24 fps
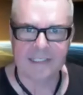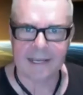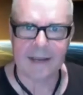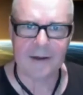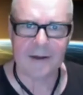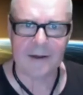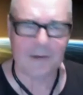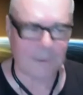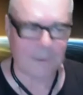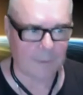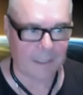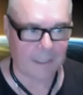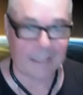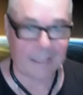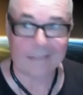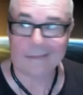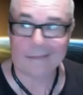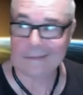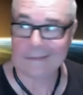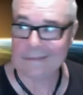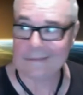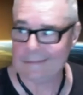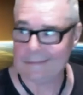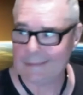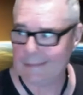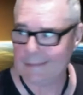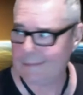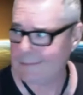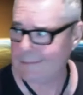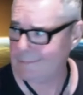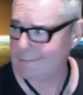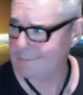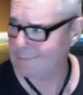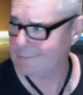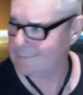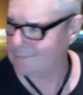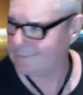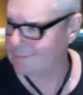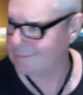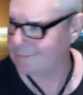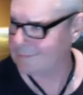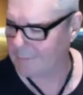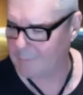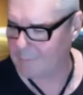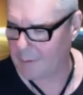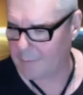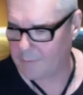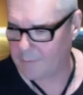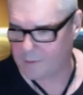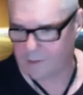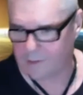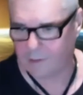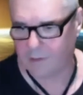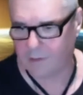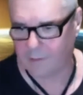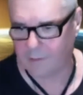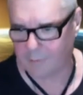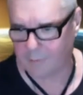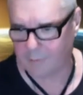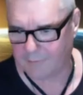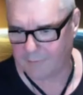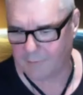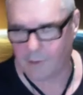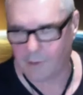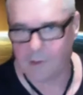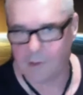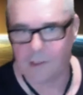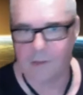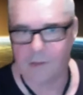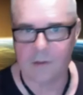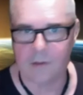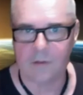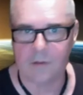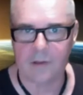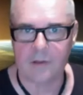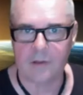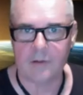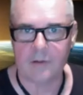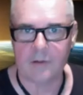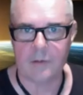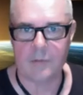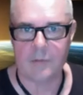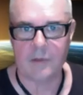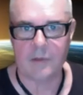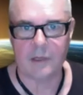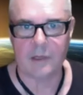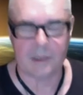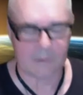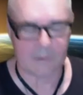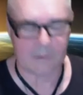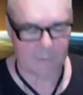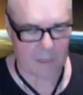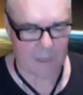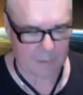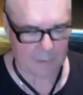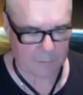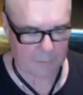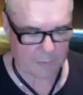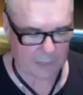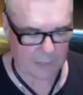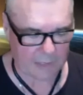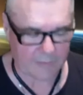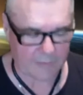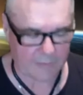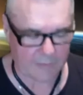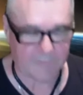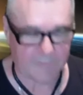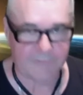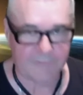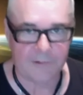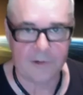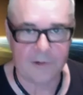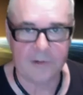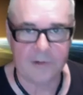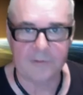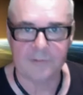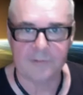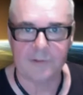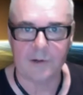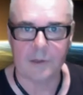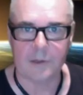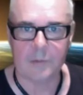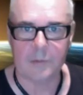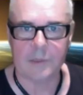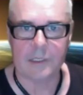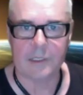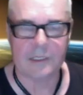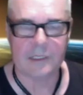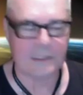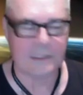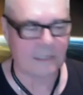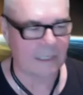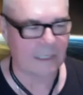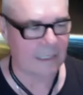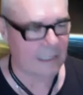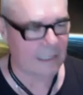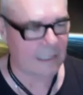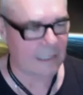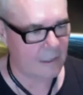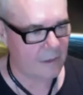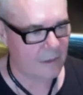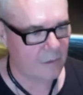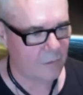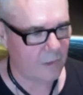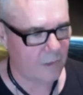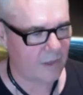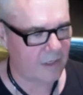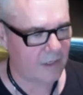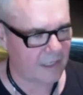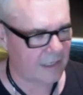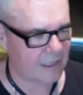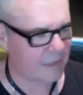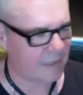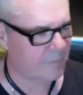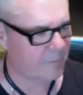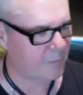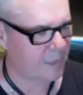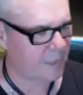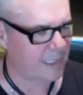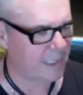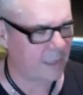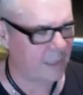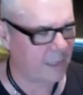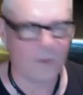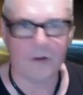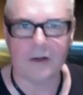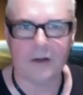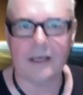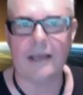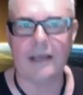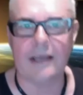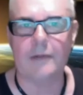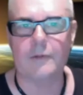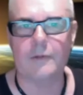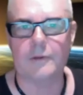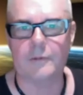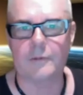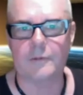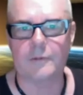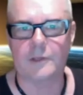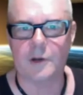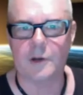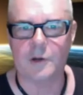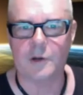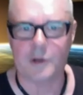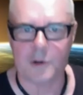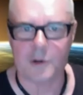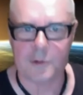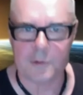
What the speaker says: I'm like, yeah. I've just got a vodka and a plate of food in front of me, and he's like, well, you got to play tomorrow night with Toto.